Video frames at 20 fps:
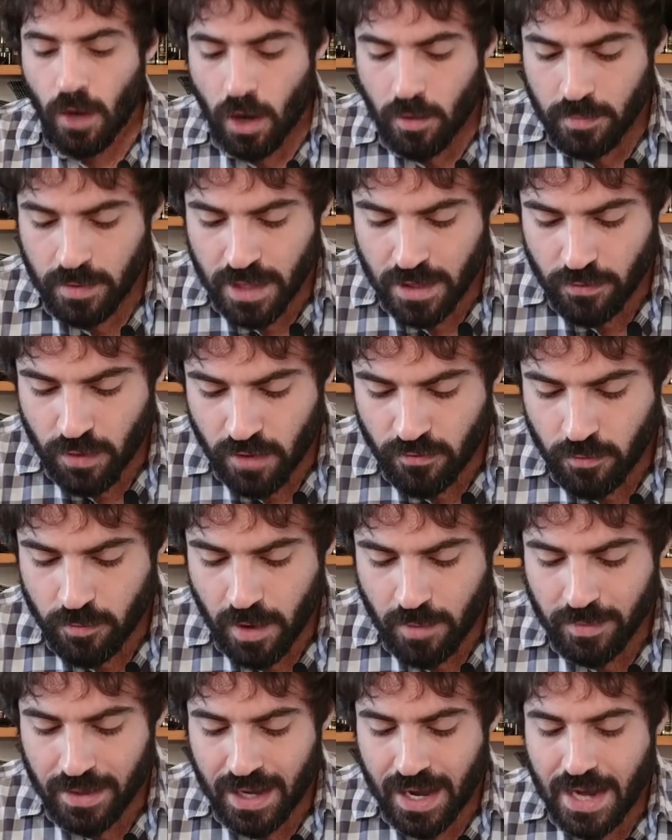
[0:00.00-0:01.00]
Amalei Rav
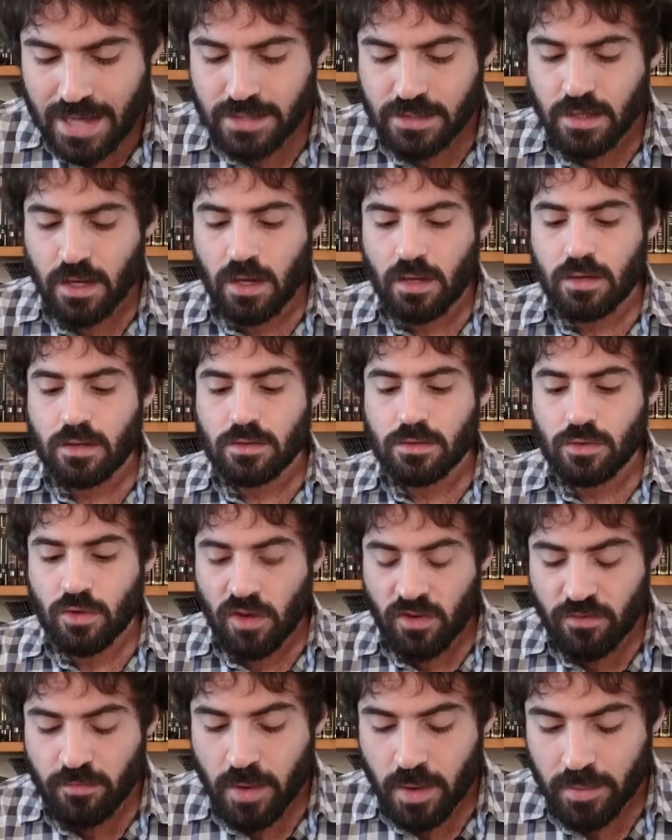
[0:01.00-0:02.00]
Bar Machasya,
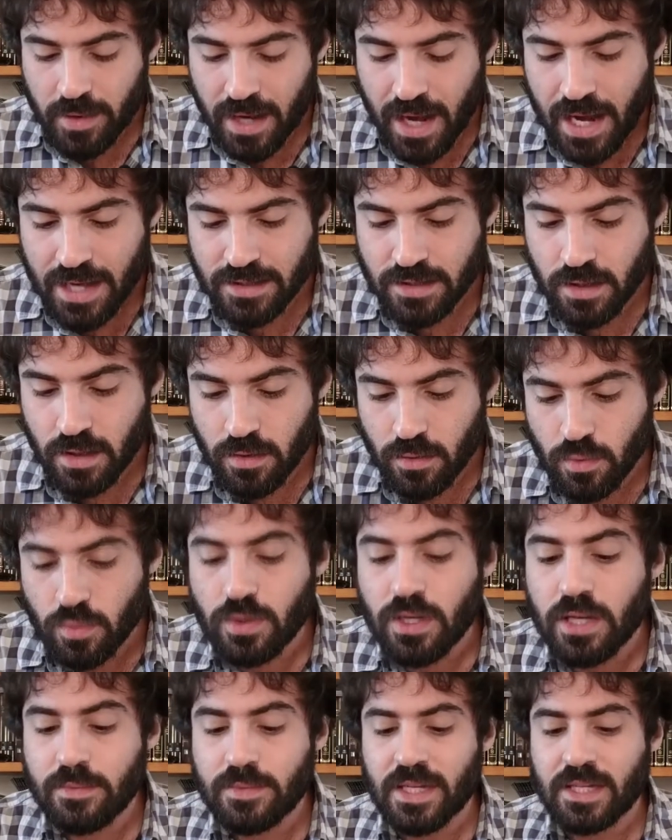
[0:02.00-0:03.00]
so Rav Bar Machasya,
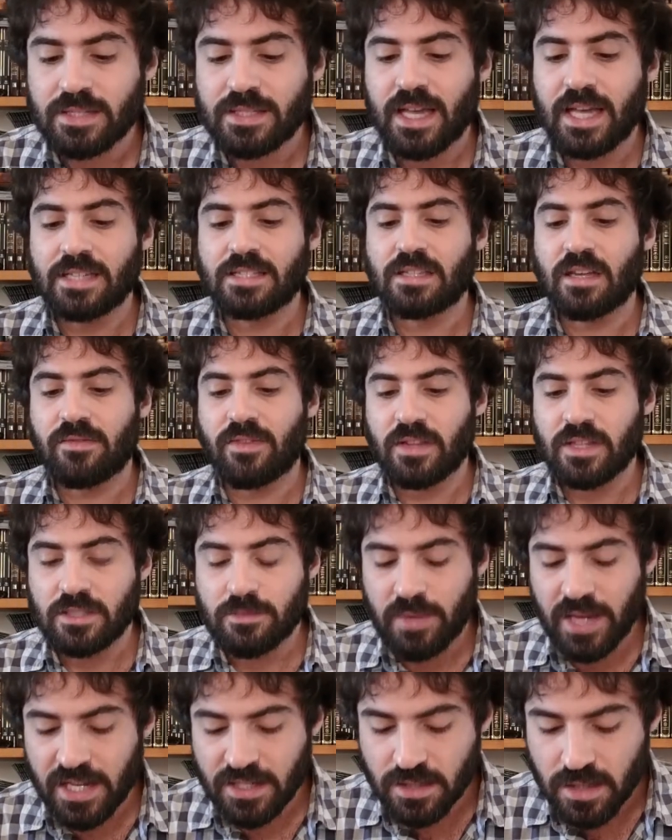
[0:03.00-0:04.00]
who keeps on saying stuff on
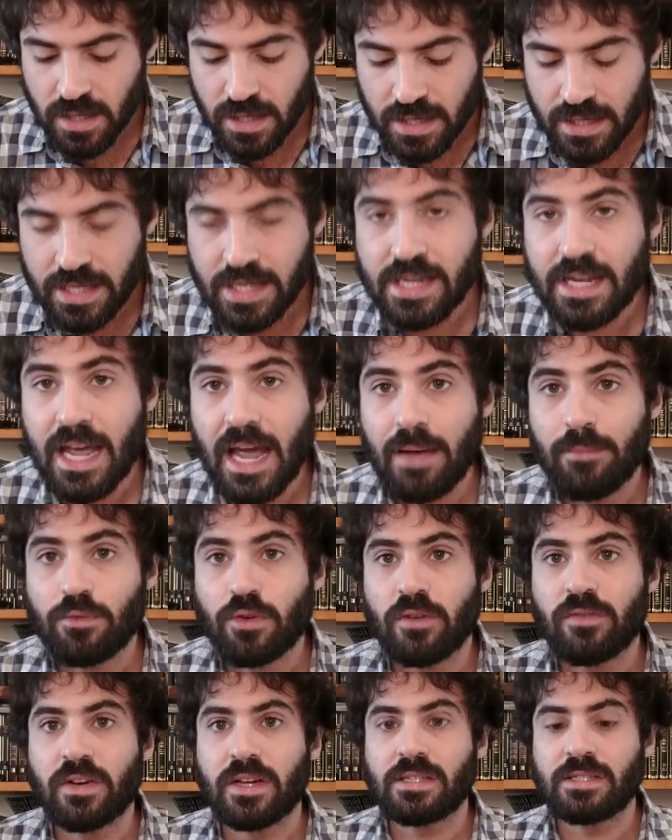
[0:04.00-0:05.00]
this page, he came
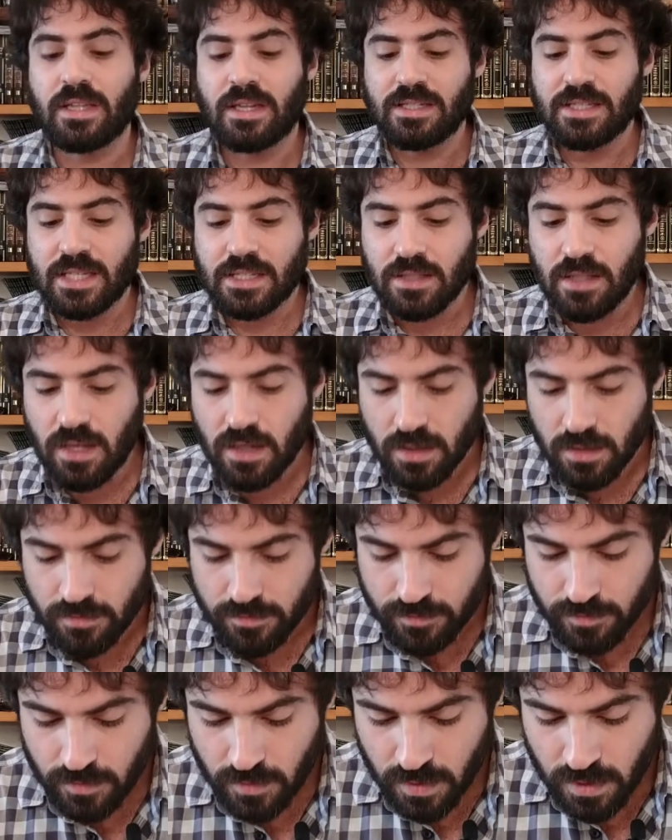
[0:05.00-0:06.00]
to Rav Chisda and he says,
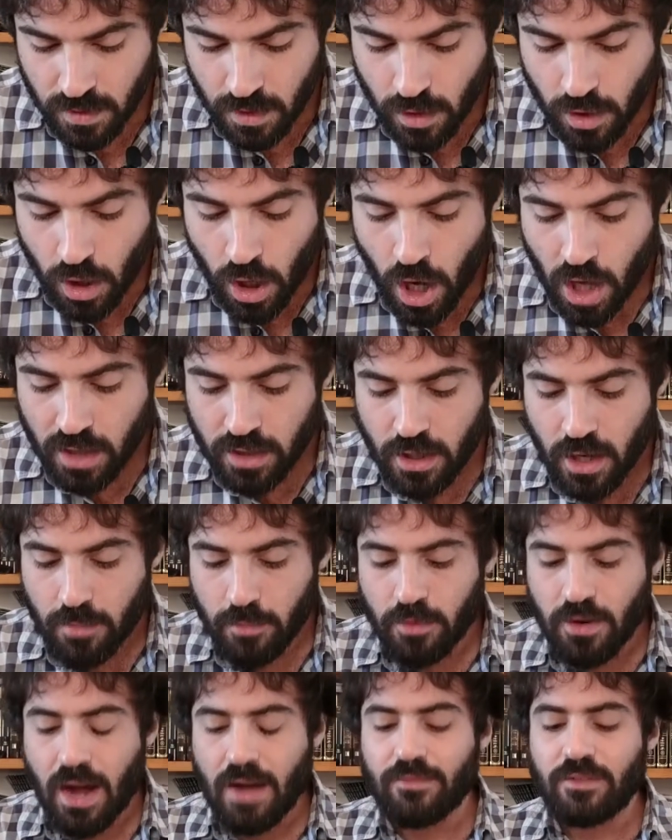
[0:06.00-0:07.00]
look,
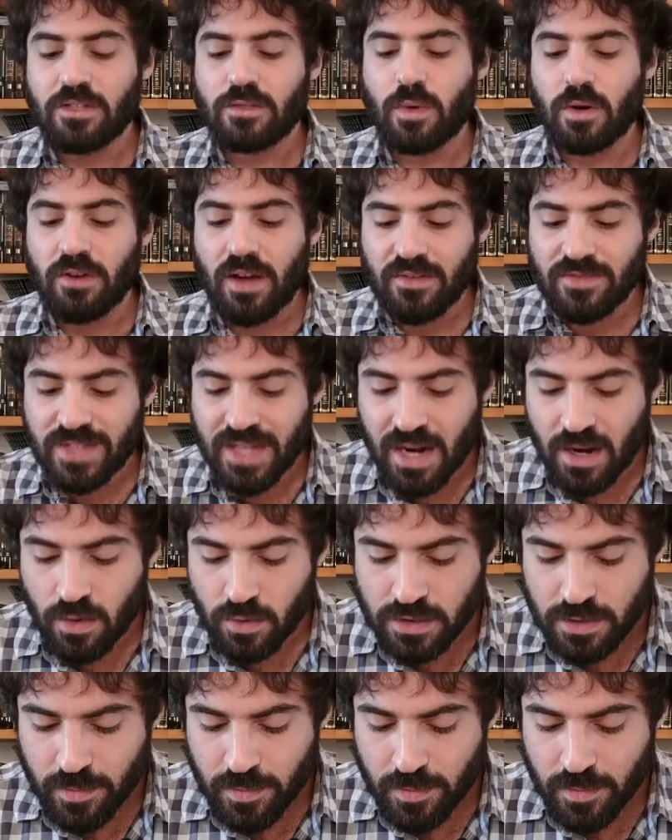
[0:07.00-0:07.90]
this is what Rav said.